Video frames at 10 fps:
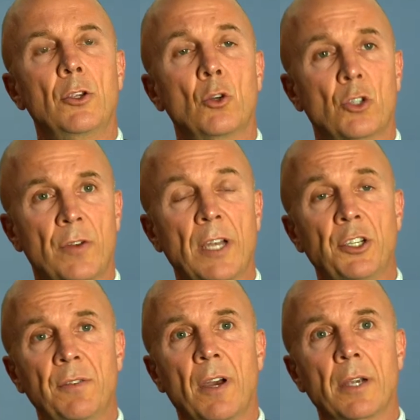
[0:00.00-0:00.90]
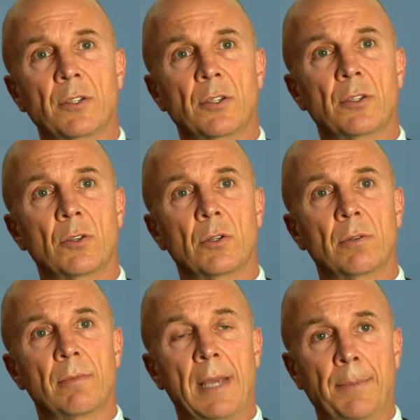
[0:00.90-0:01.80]
Your strategy focuses
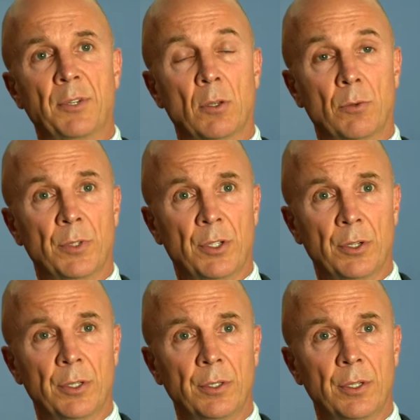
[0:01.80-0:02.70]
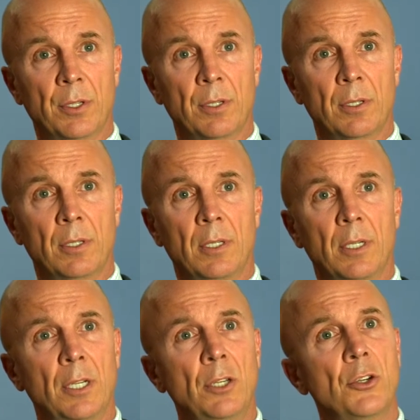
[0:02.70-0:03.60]
on absolute returns.
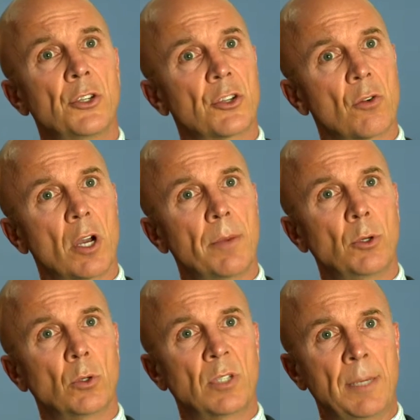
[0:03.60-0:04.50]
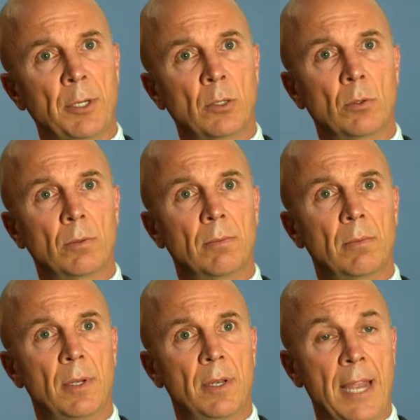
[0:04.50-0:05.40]
Can you describe your typical
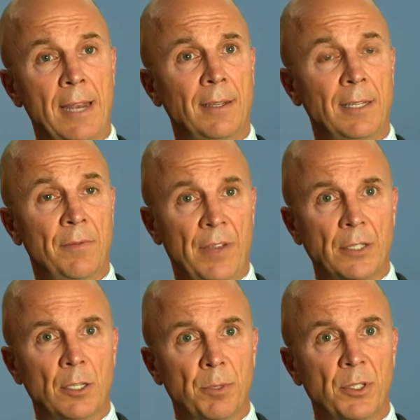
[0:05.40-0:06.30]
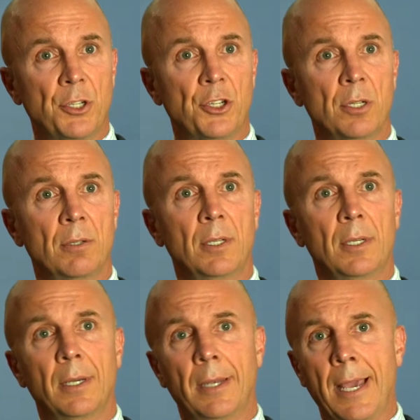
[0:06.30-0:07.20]
net invested position
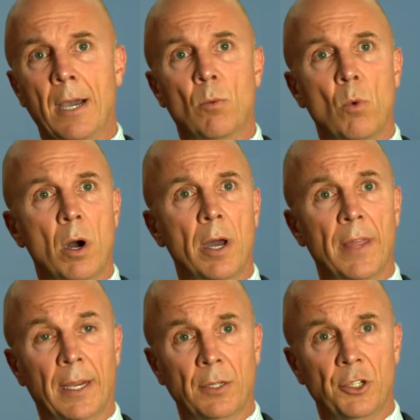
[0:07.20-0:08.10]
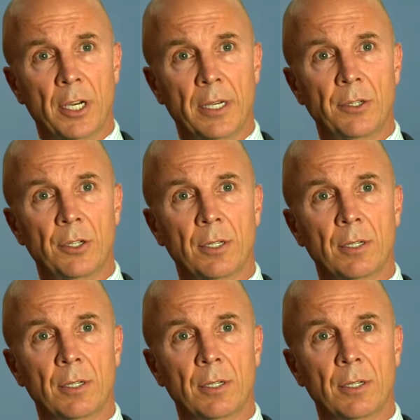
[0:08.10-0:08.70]
and how and why that can change?